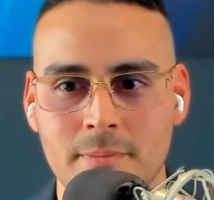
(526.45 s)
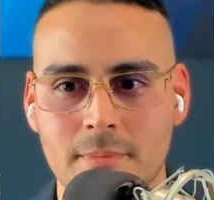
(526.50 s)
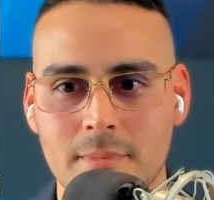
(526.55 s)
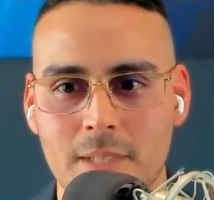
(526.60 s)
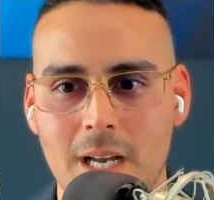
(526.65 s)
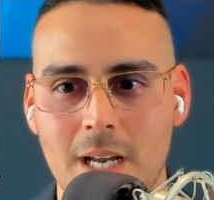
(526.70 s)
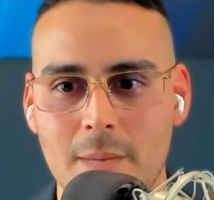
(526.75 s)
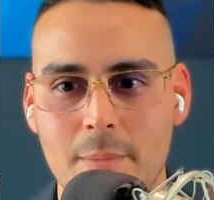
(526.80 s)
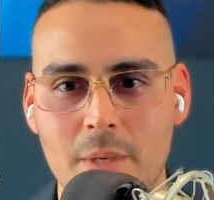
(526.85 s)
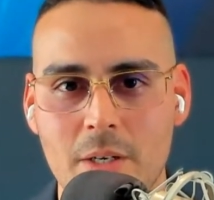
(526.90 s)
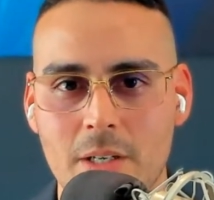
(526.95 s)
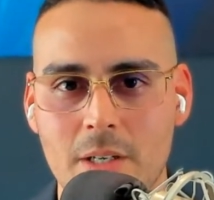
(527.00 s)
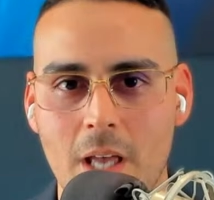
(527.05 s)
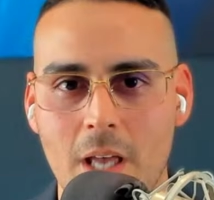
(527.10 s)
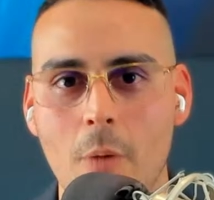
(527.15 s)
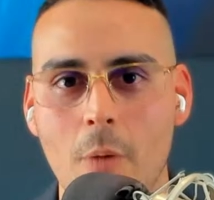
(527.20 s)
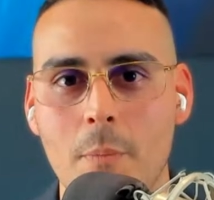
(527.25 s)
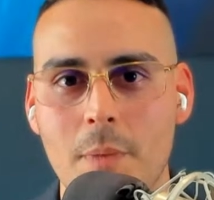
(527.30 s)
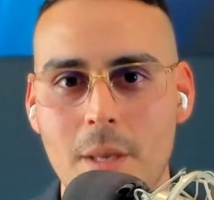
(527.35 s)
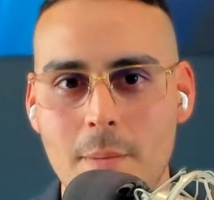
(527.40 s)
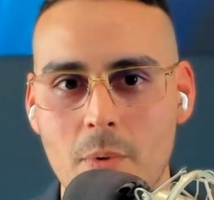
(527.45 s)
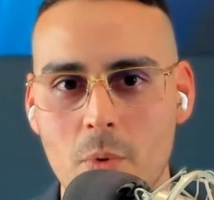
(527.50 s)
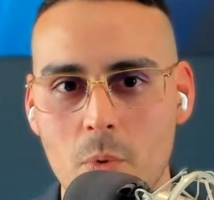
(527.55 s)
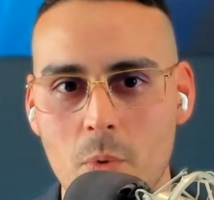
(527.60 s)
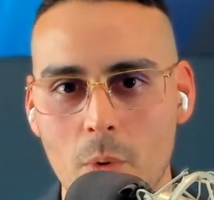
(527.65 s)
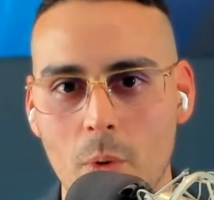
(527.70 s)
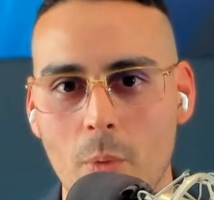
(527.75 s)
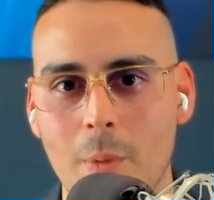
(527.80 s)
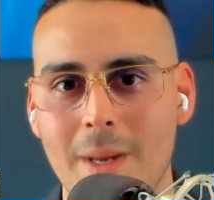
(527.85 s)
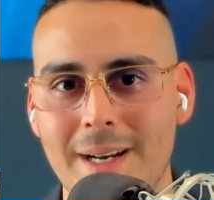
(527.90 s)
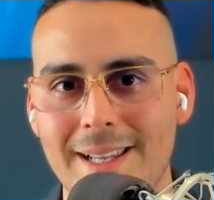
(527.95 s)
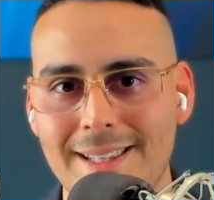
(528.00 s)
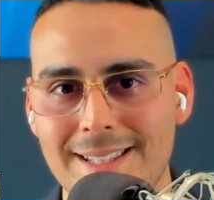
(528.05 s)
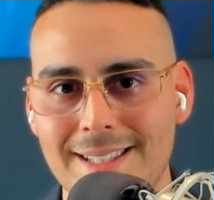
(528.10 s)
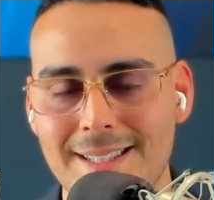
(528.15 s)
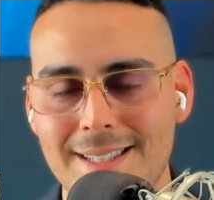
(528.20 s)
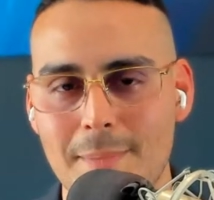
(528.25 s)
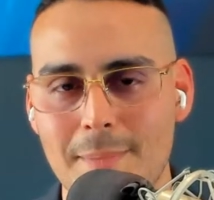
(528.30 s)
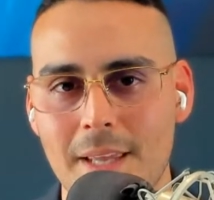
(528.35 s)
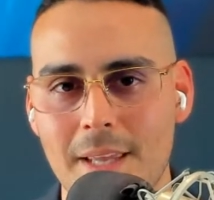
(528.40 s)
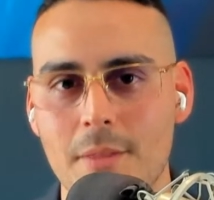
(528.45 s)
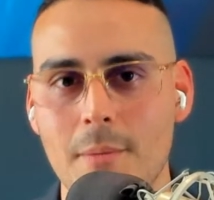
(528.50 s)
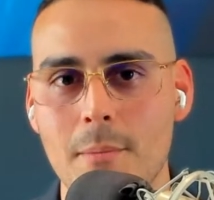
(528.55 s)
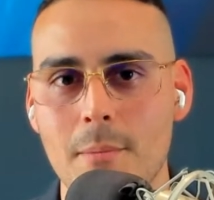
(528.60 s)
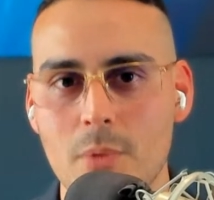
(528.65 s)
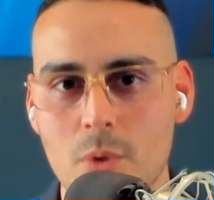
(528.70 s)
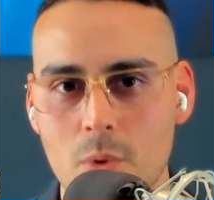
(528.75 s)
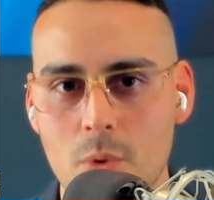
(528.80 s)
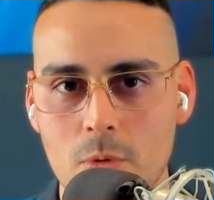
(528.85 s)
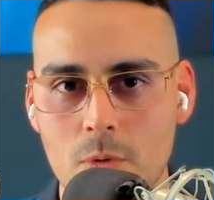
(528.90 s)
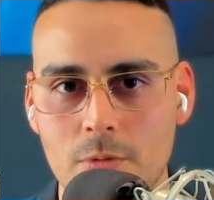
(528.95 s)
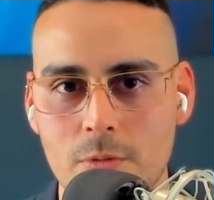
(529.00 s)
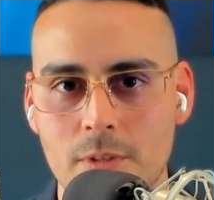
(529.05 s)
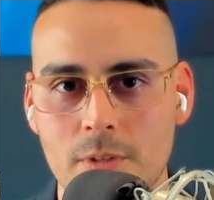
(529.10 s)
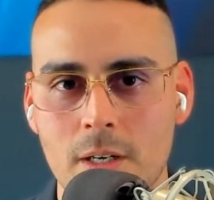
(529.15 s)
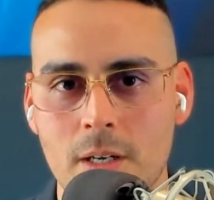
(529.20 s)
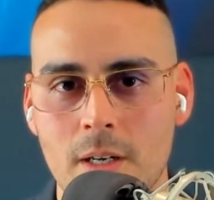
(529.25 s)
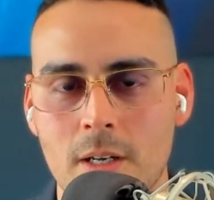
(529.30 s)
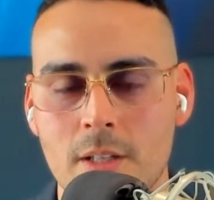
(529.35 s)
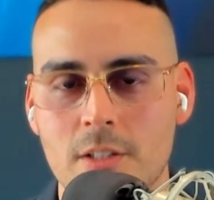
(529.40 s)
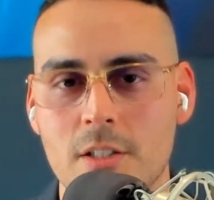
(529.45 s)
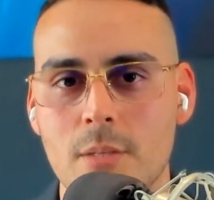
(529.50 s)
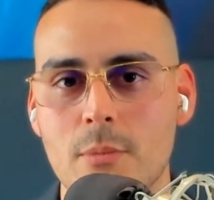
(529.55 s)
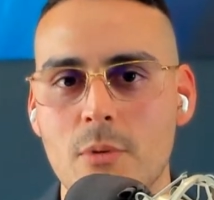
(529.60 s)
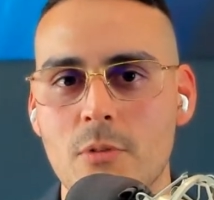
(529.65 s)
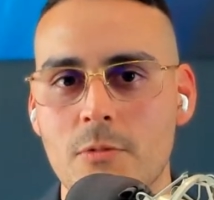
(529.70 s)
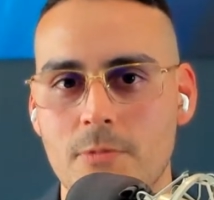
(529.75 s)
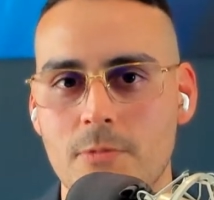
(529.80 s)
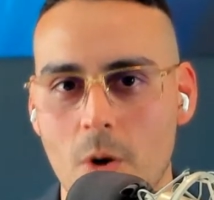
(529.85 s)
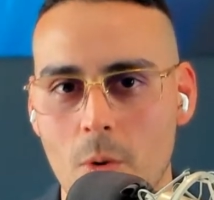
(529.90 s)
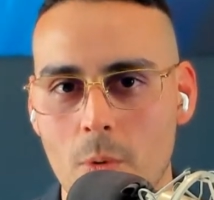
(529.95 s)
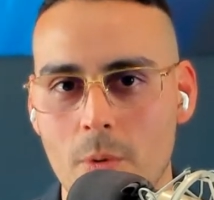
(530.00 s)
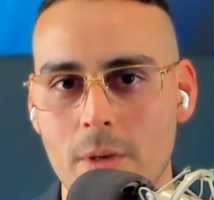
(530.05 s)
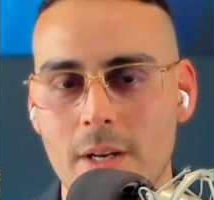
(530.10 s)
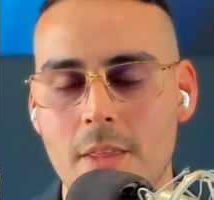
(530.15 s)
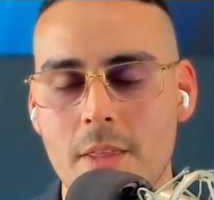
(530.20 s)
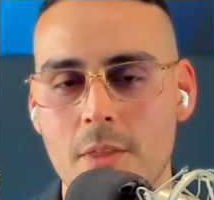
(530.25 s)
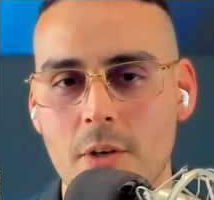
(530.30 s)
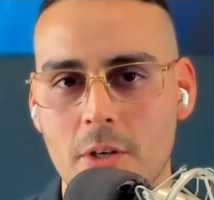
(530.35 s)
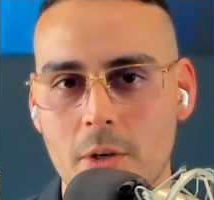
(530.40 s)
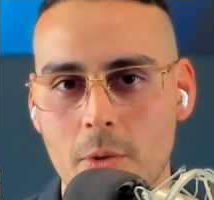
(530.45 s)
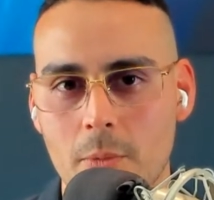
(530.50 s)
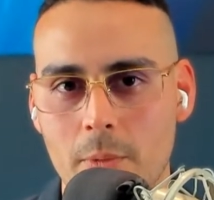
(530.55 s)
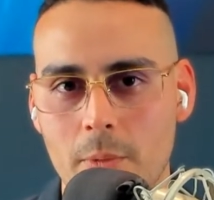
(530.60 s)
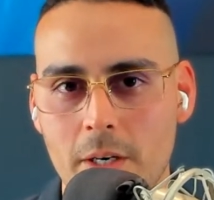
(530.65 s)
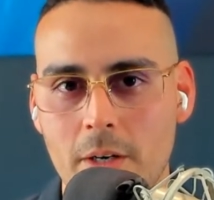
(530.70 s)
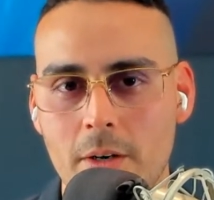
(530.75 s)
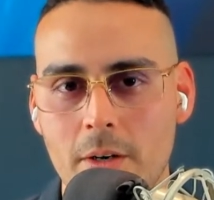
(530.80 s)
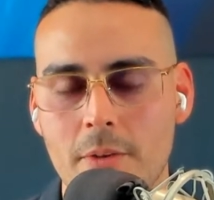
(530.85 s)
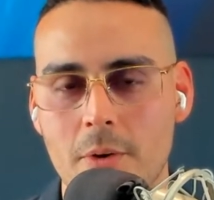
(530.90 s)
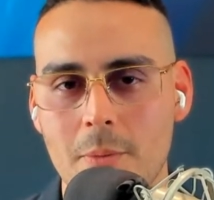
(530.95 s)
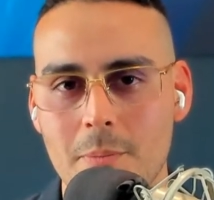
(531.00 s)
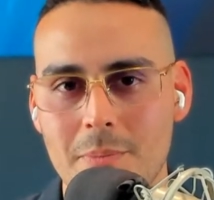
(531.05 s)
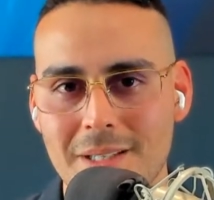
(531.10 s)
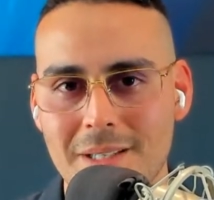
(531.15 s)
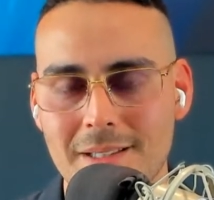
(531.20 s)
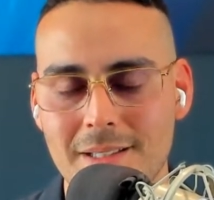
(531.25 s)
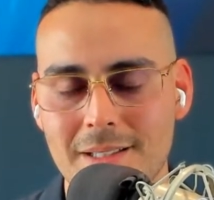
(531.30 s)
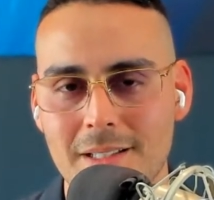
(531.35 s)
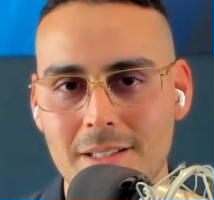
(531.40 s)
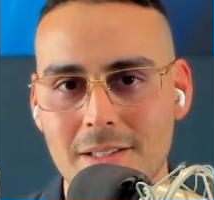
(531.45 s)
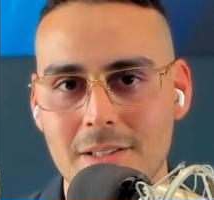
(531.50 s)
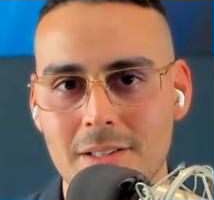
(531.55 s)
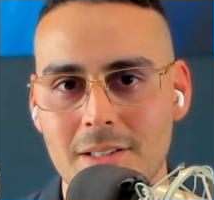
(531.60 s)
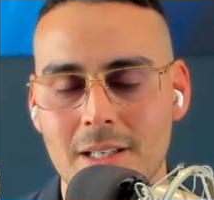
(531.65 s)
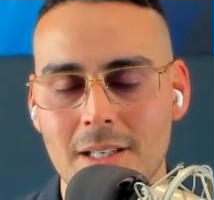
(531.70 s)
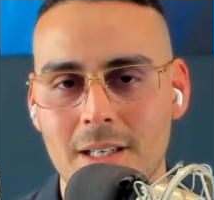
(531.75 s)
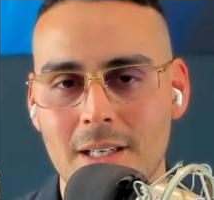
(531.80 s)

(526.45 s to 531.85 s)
I'm here to help people who are ready to make the move to move forward in their career, their business.